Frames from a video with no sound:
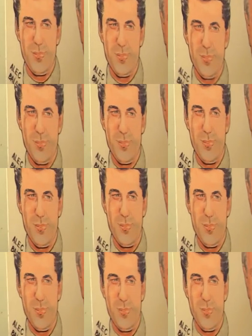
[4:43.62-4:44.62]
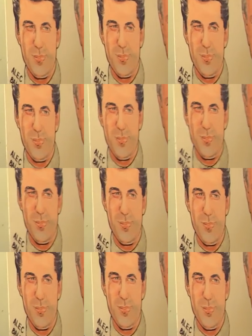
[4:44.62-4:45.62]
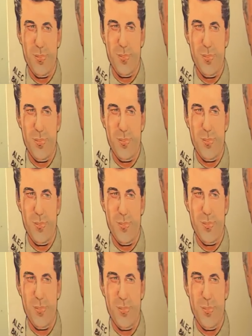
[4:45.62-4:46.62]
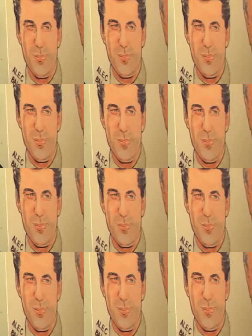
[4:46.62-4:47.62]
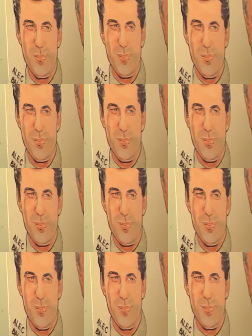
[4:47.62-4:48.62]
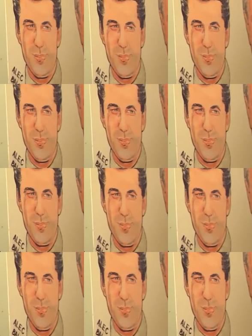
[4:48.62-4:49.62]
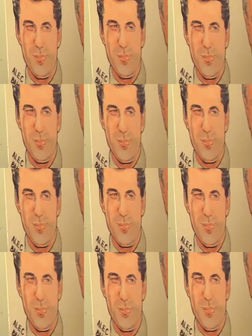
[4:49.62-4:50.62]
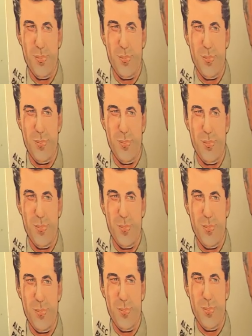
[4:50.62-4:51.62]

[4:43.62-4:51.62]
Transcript: This person isn't speaking.